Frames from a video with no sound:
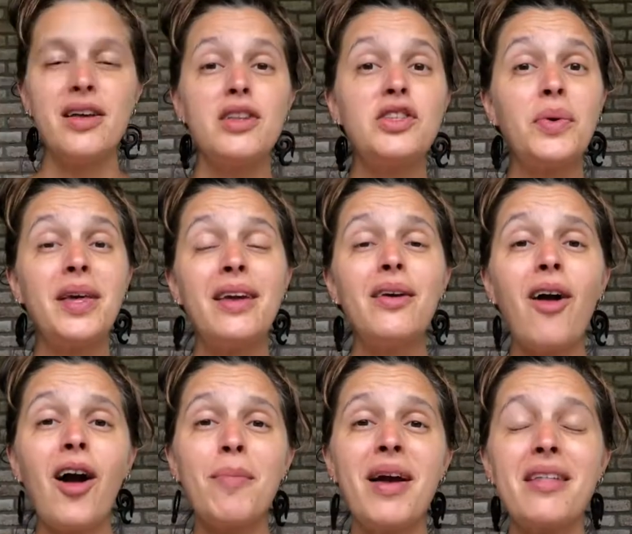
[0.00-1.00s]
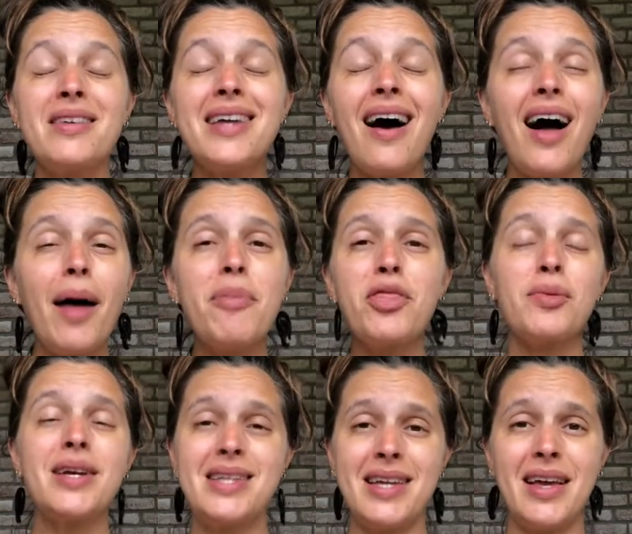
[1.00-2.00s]
So here are my top
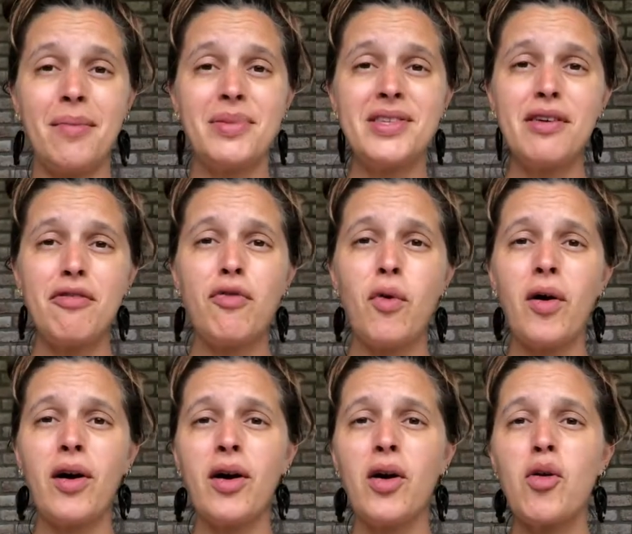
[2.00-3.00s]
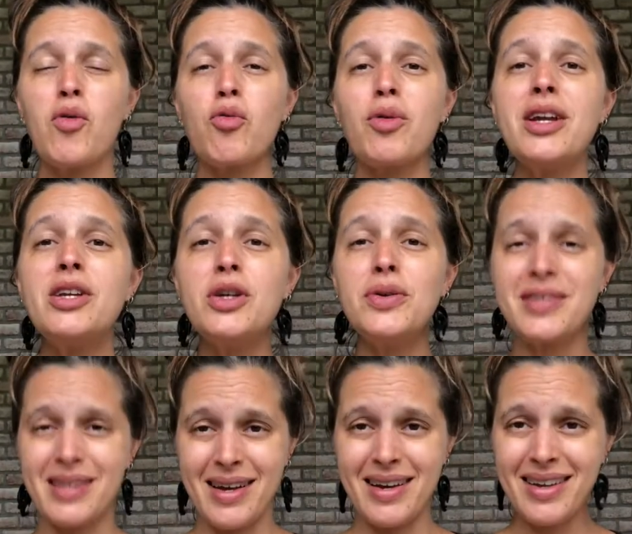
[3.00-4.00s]
3 tips for
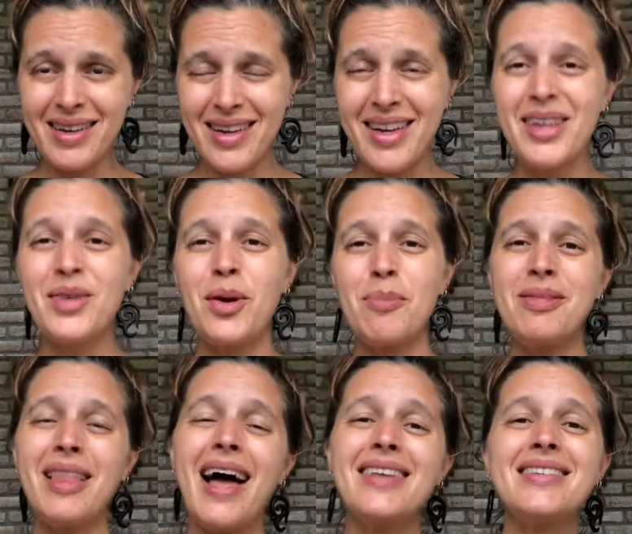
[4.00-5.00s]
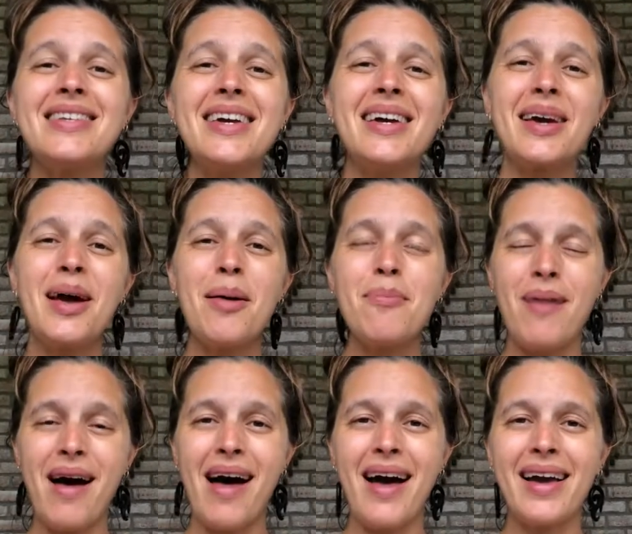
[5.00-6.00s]
reducing your plastic
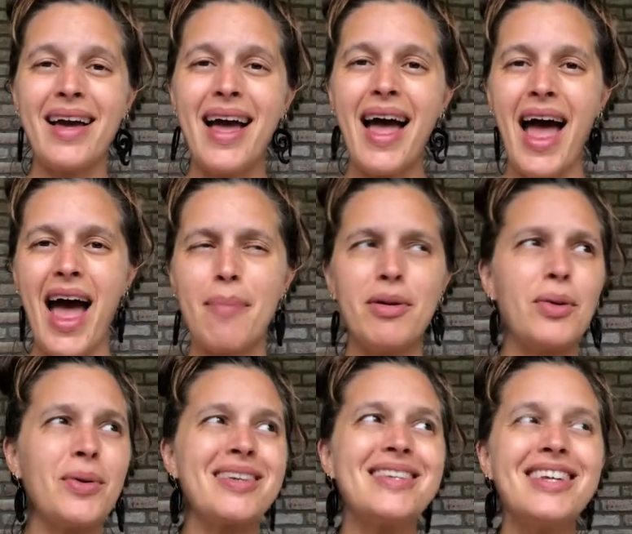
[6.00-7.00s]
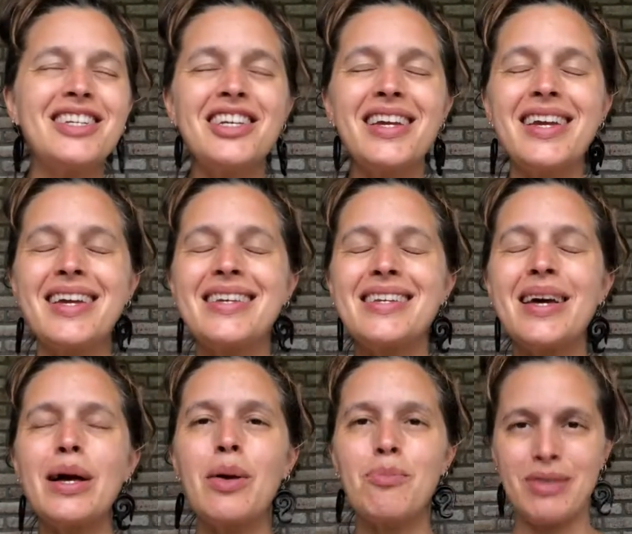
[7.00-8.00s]
bag habit, or ditching it
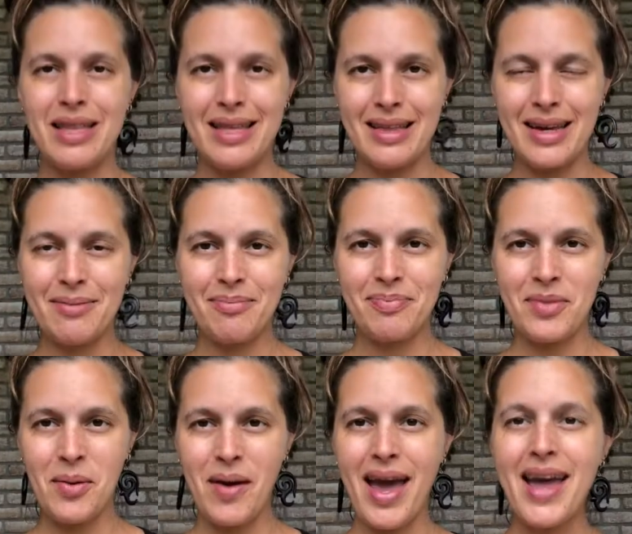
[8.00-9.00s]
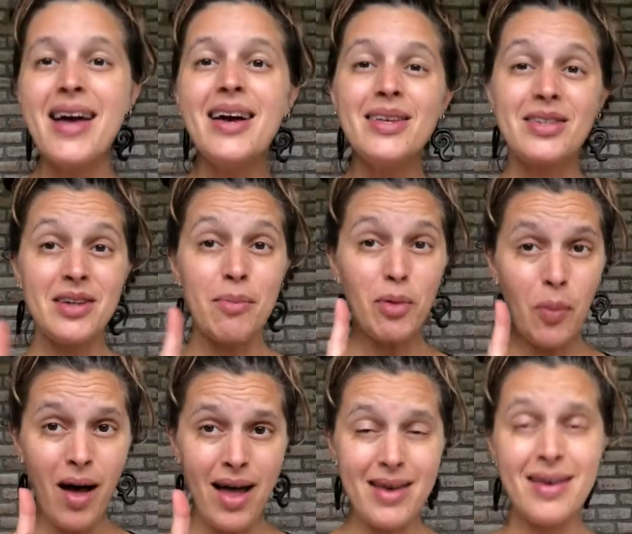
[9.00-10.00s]
completely, okay? So number
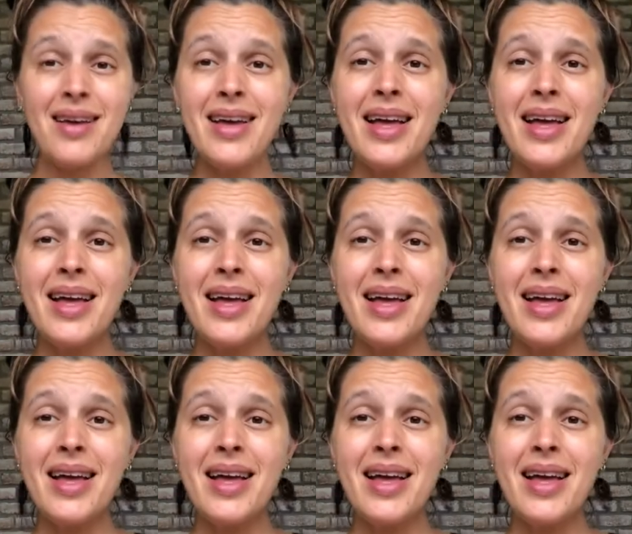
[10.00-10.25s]
one